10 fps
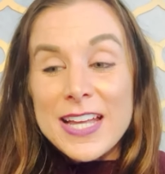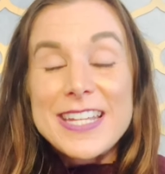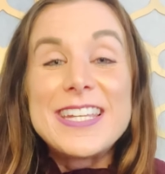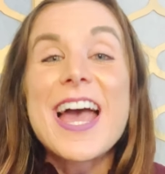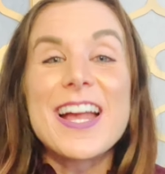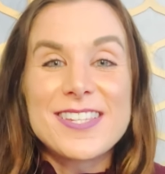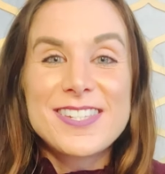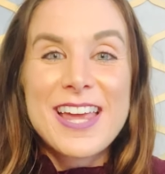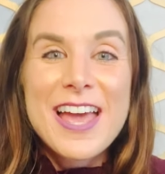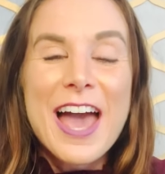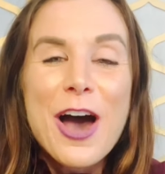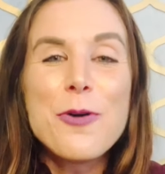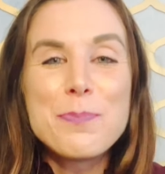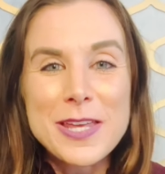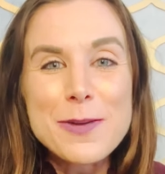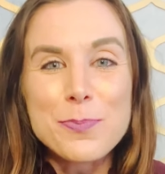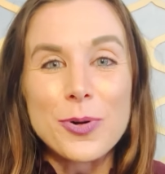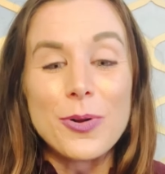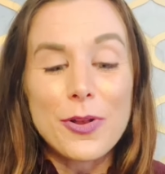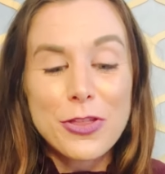yes, help
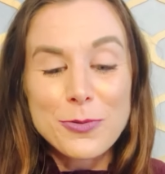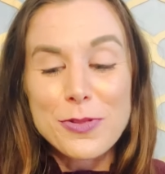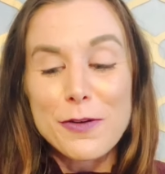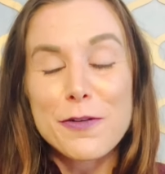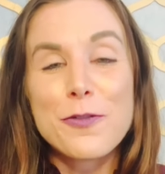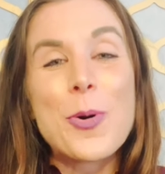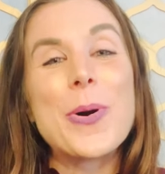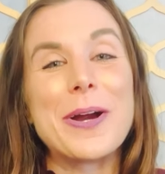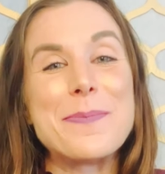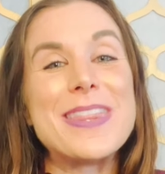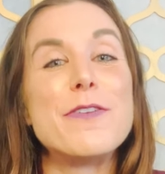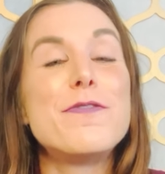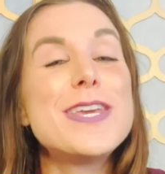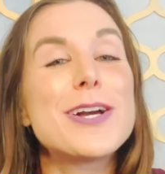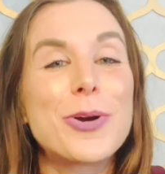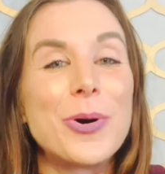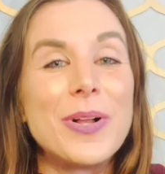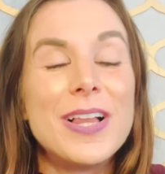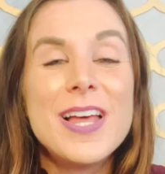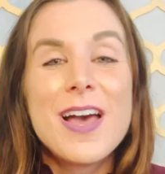people through the form and the
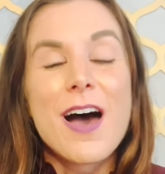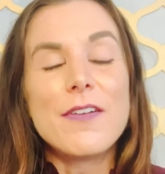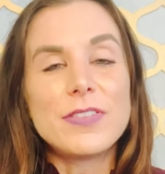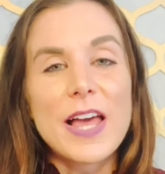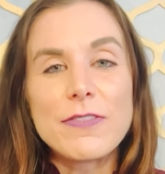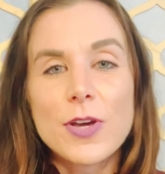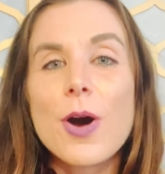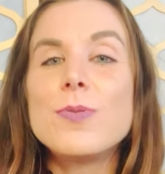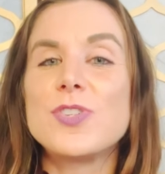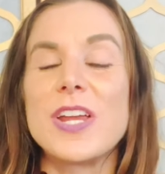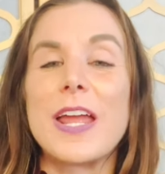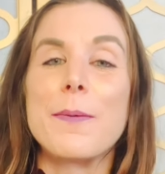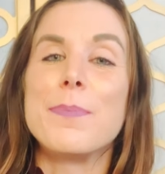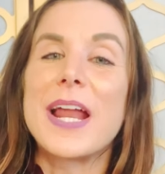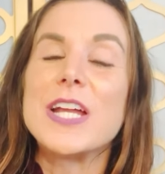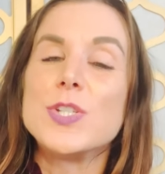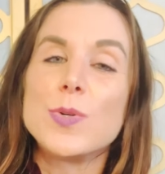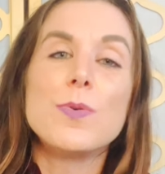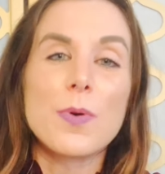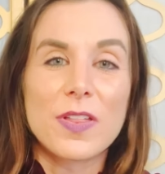vehicle of life coaching, but I
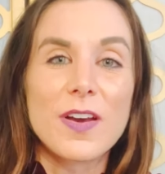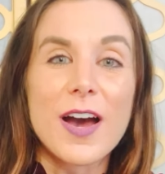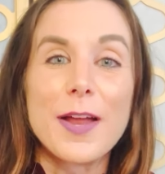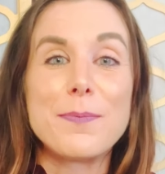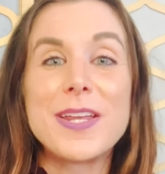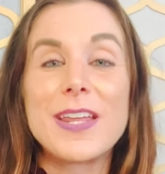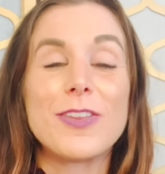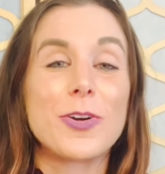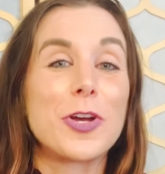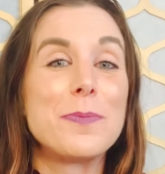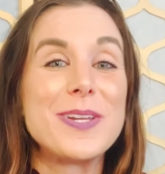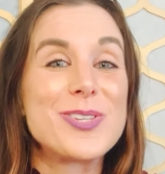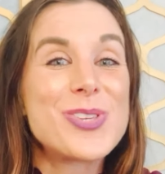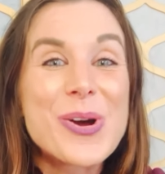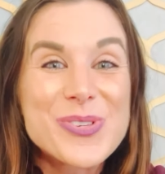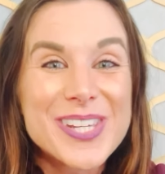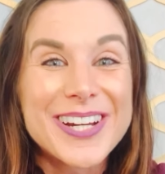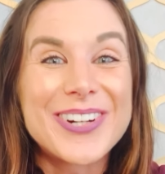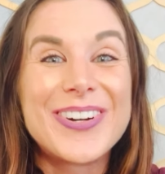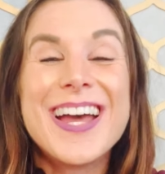do it with God, meaning there could be
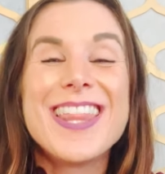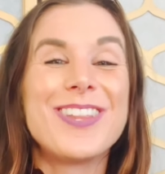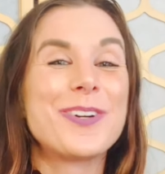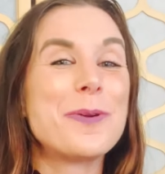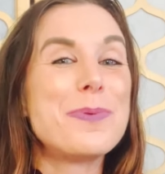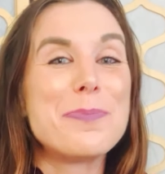sozo, there could be